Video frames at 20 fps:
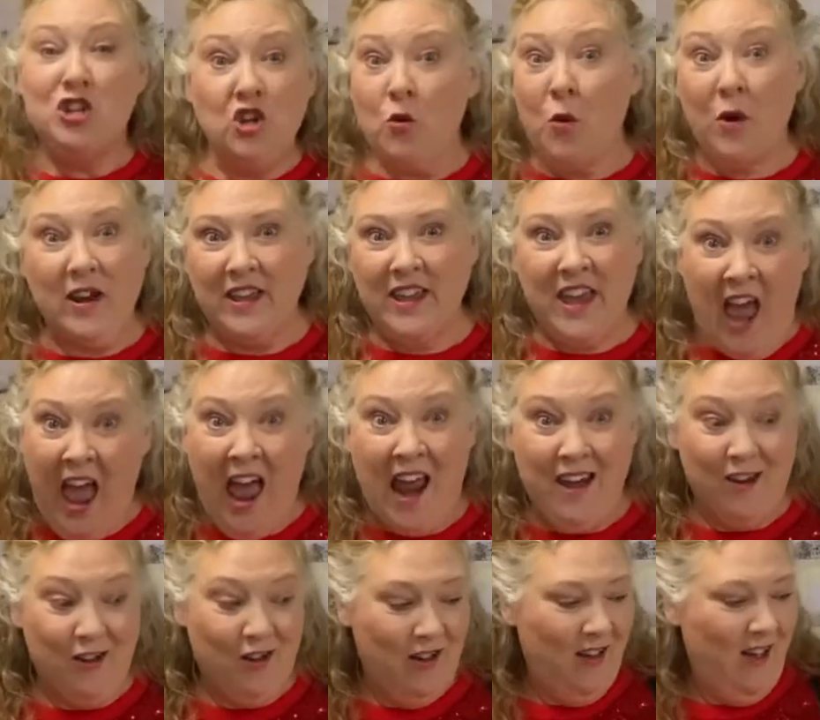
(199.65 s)
Do it
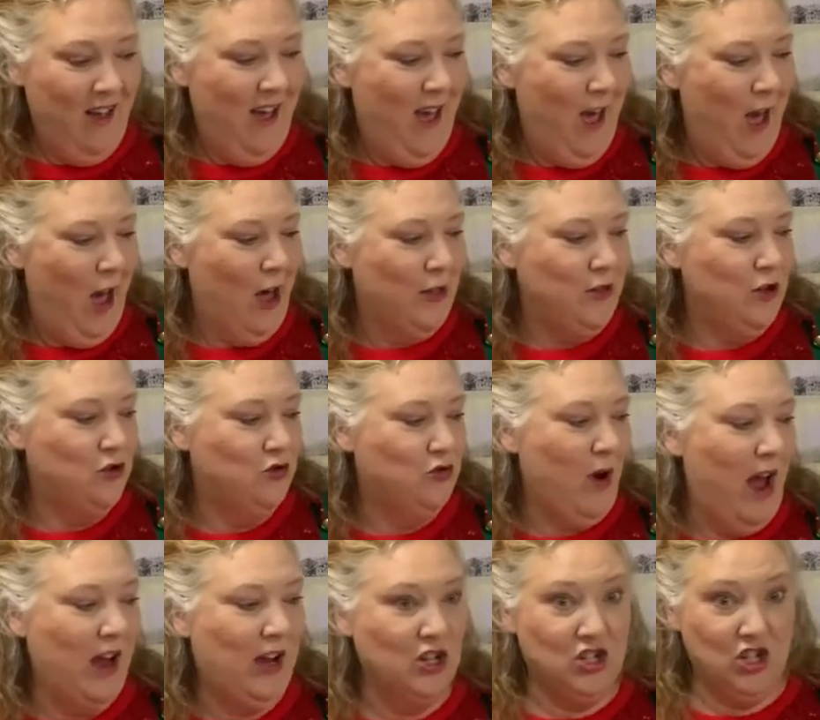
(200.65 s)
again. And the
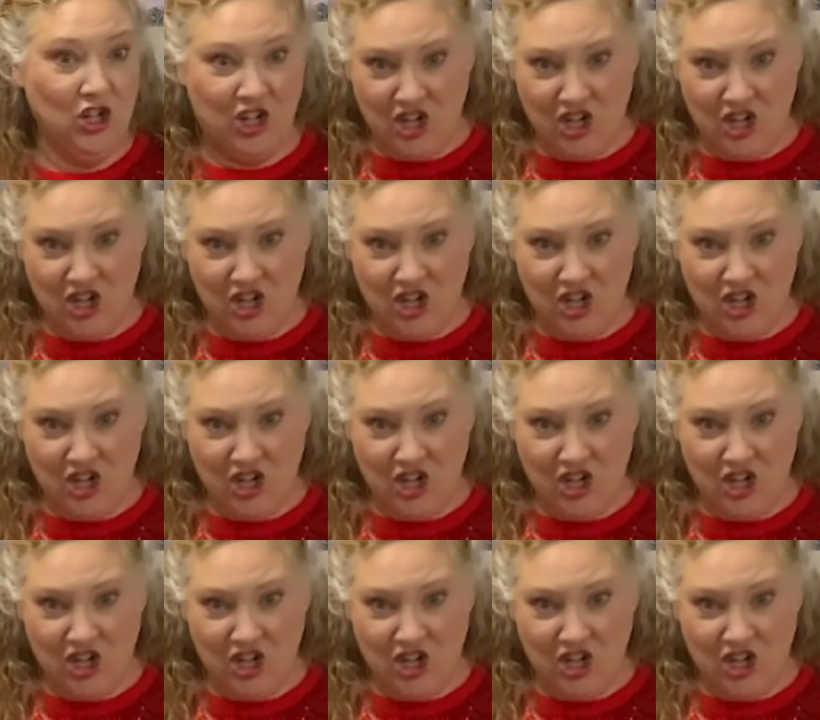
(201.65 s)
dragon took